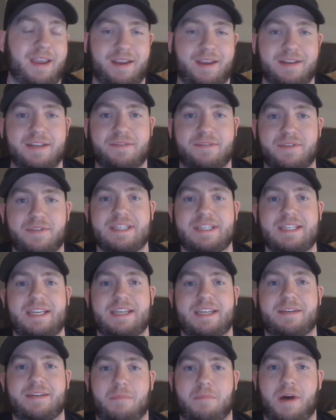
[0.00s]
and if
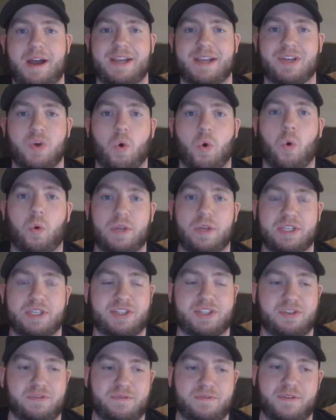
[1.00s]
indeed my goal is
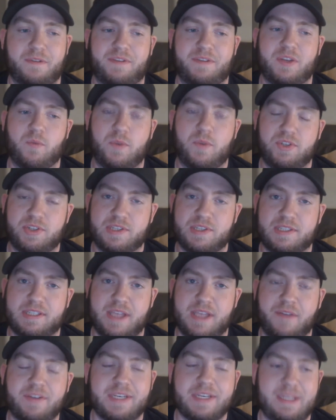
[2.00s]
250, which is
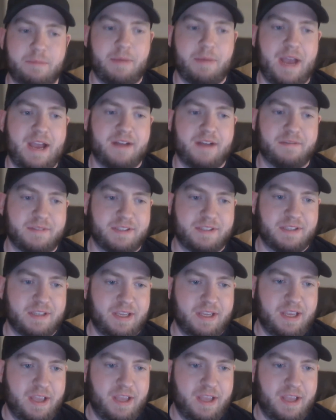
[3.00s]
70 pounds,